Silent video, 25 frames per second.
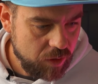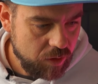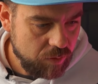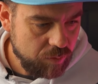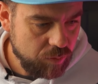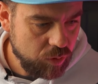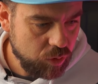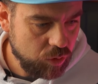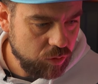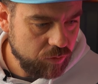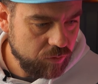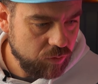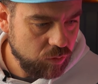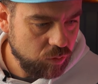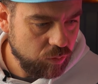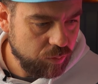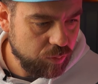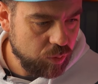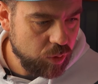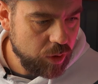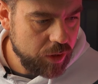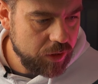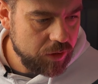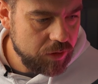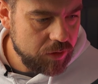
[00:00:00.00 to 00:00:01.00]
beautiful
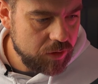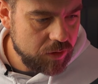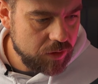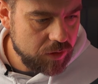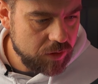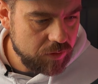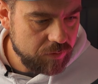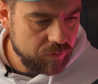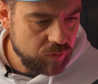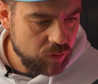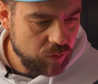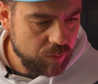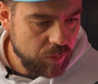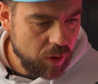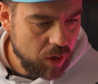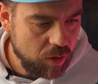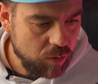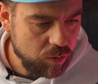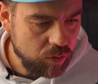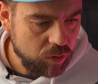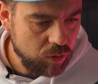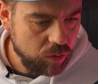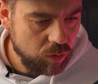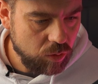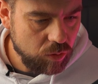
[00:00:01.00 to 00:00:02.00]
prints from
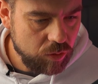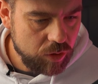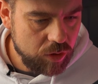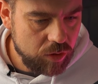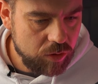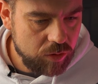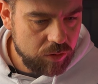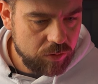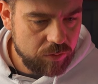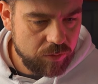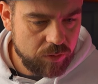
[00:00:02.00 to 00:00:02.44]
our logger.